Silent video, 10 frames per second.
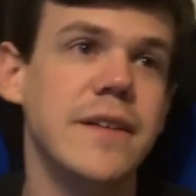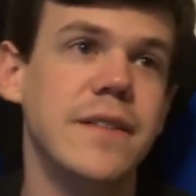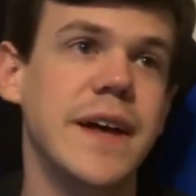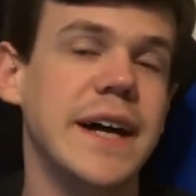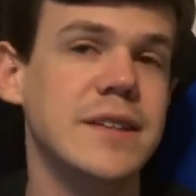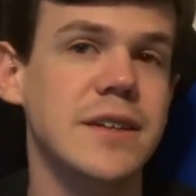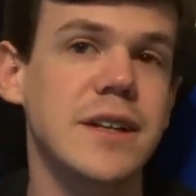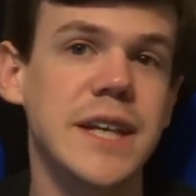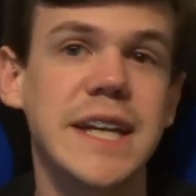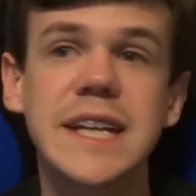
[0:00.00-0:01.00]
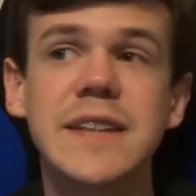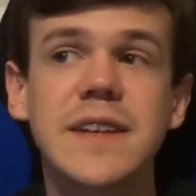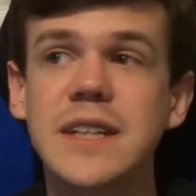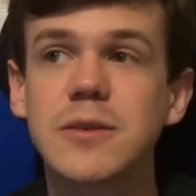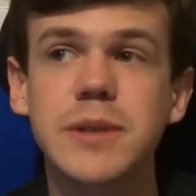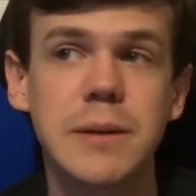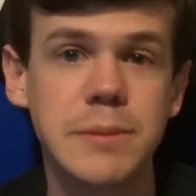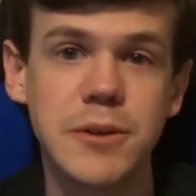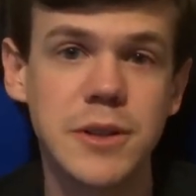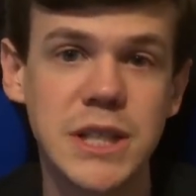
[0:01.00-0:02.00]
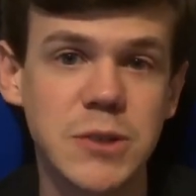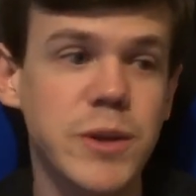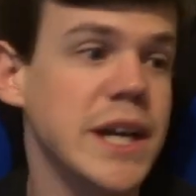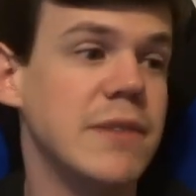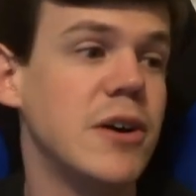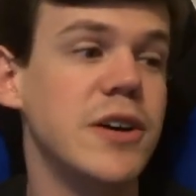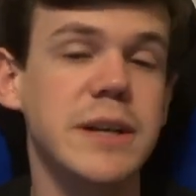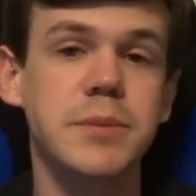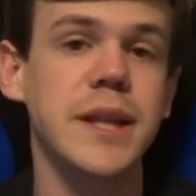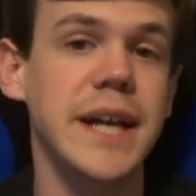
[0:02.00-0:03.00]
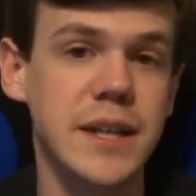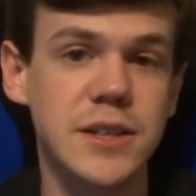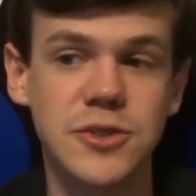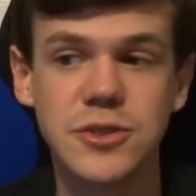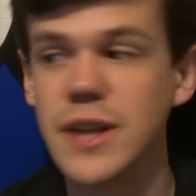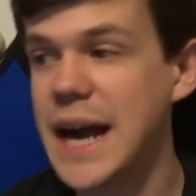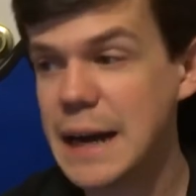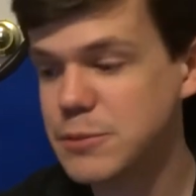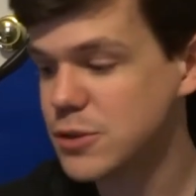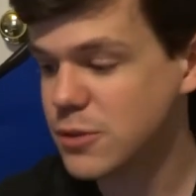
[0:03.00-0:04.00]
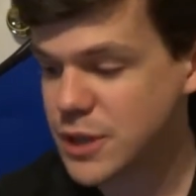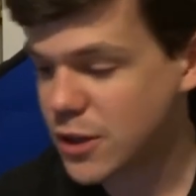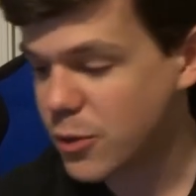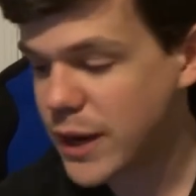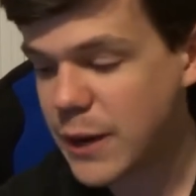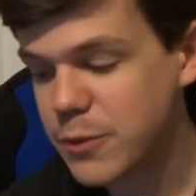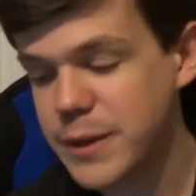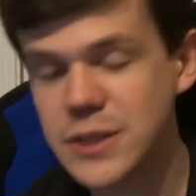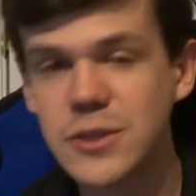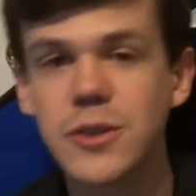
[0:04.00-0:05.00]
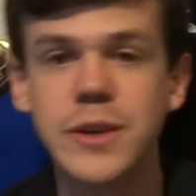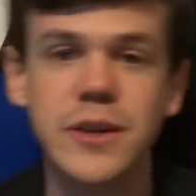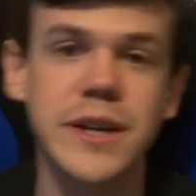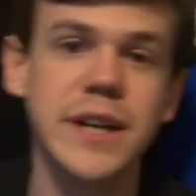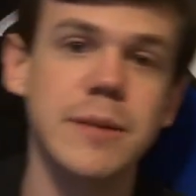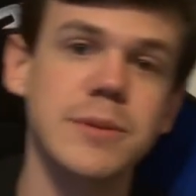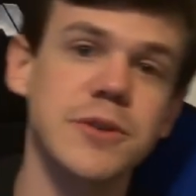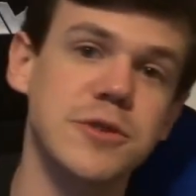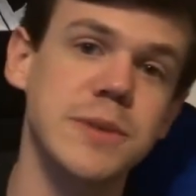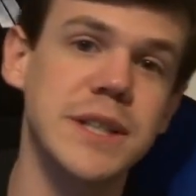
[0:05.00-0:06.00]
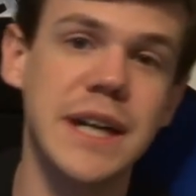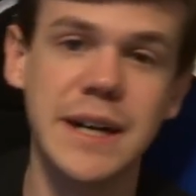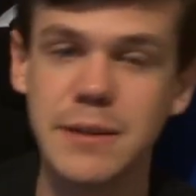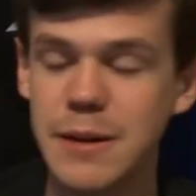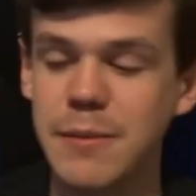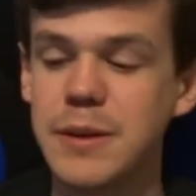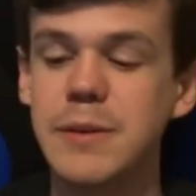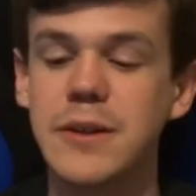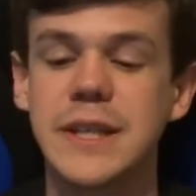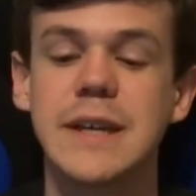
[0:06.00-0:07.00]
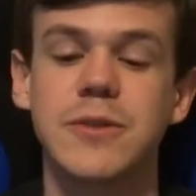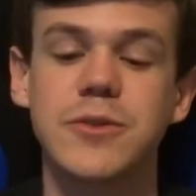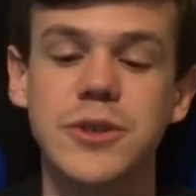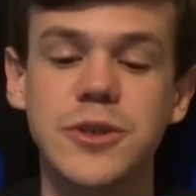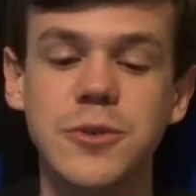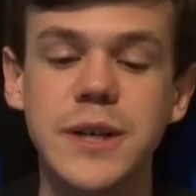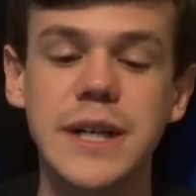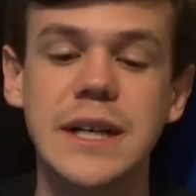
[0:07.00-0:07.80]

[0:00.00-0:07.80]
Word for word: that uh, that anything that'll be uploaded this week I've already played because there's absolutely no way with my slow internet upload speed that I, I'm going to be able to get through.